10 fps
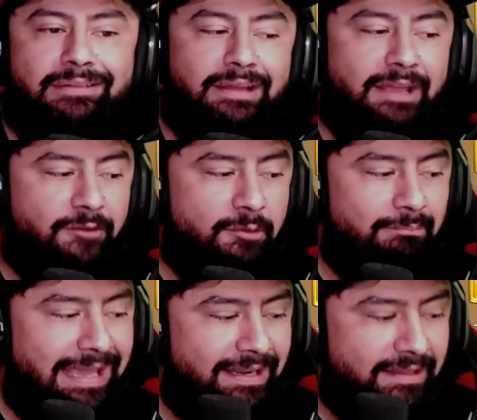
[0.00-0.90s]
if you
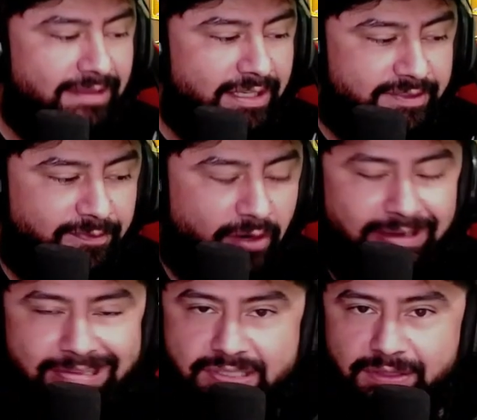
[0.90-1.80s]
made it this far
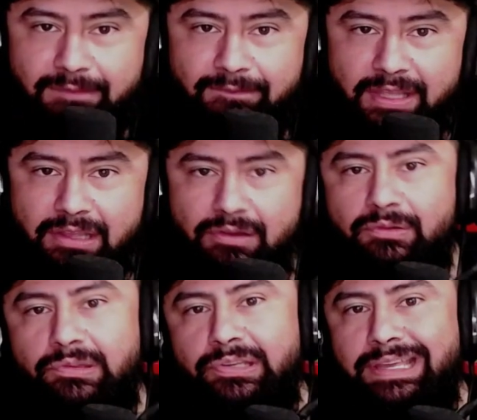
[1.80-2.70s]
into the
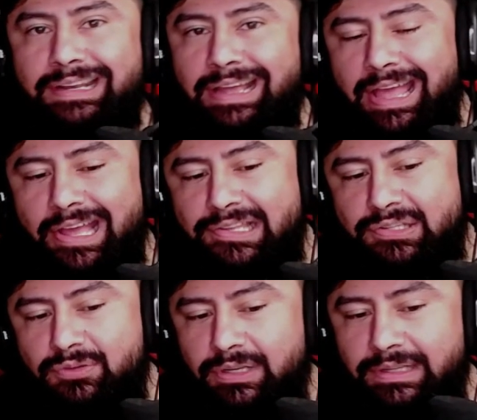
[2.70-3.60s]
video, you get an
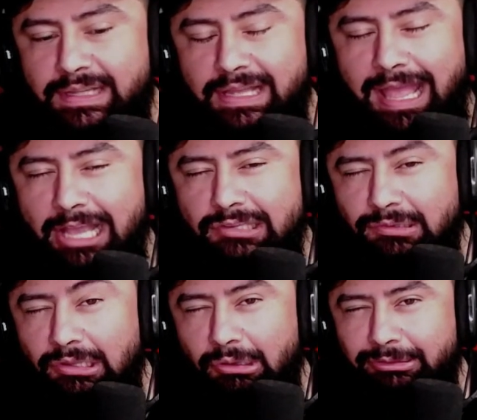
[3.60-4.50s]
extra
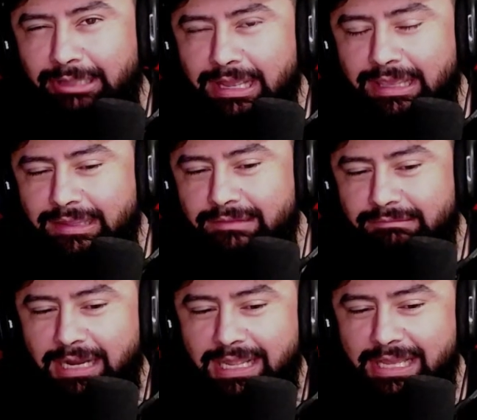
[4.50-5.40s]
little nugget,
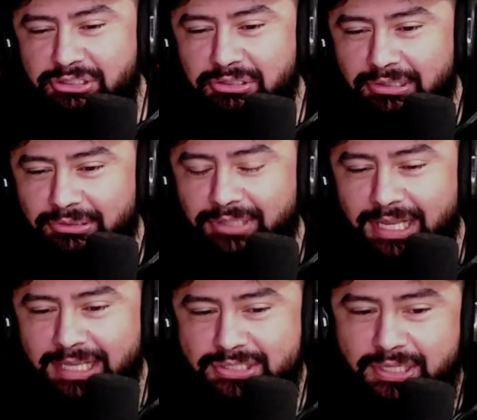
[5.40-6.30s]
right? Extra little
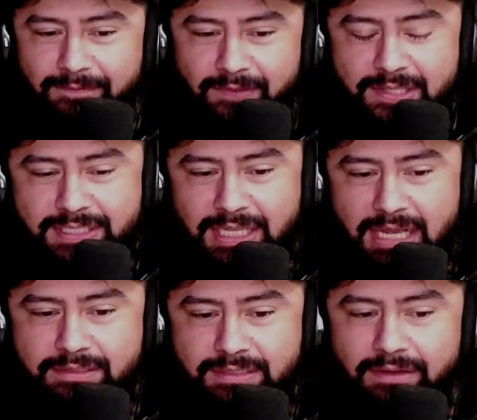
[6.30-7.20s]
nugget to convince you
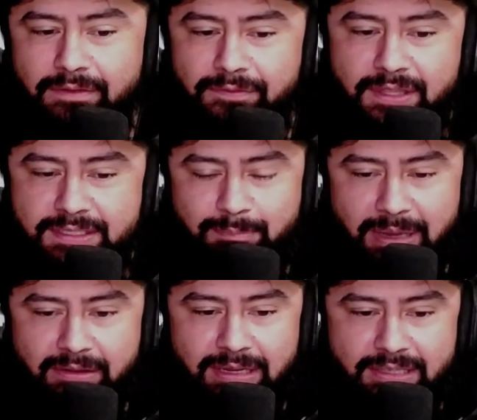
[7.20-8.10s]
guys of this
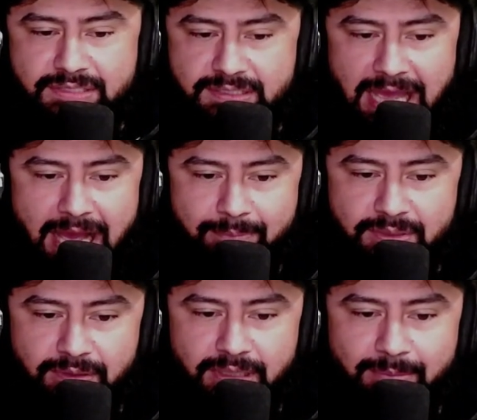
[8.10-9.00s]
pairing is just
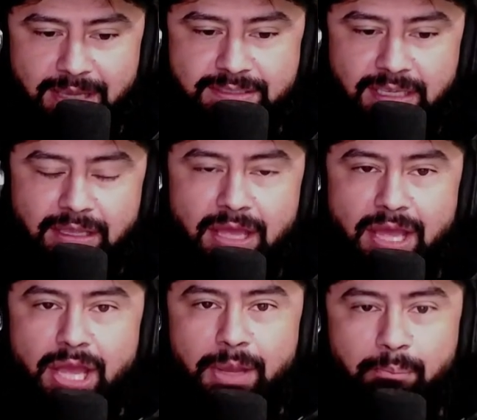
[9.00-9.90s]
absolutely amazing.
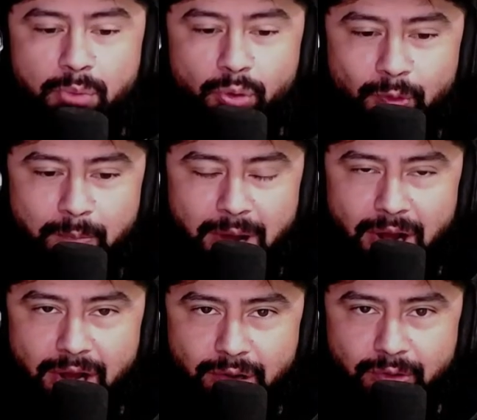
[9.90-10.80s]
Moo
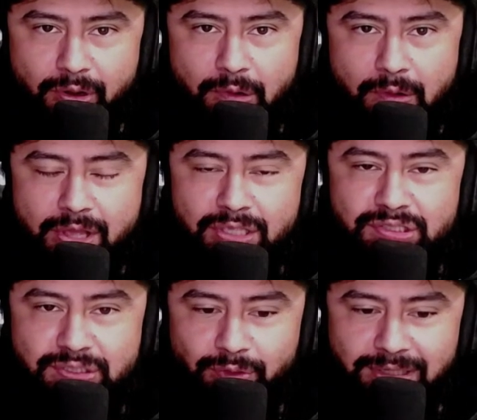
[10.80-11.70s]
Magro,
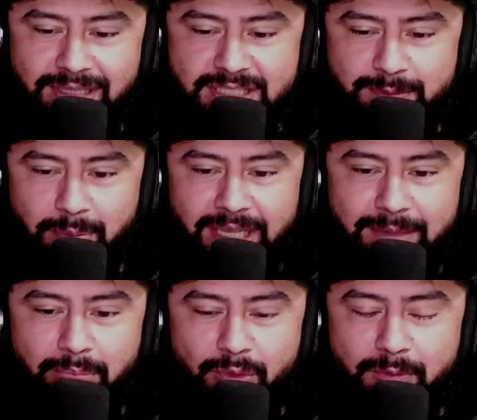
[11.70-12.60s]
Sorlin's
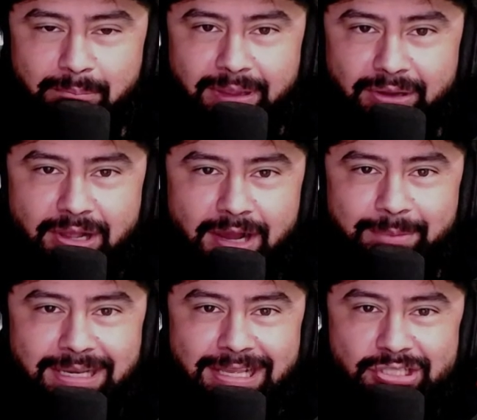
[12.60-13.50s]
Blade Moon Bear
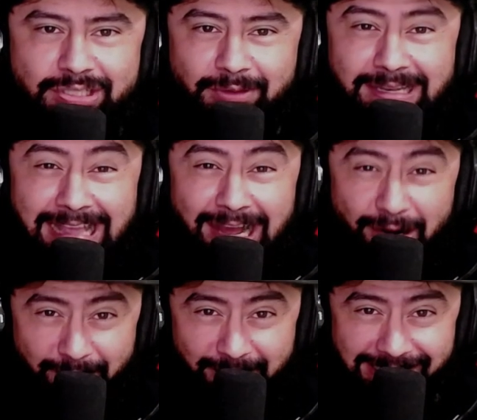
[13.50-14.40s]
combination with
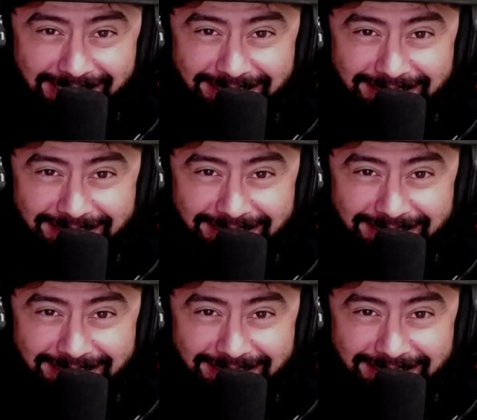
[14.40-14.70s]
Cavalry,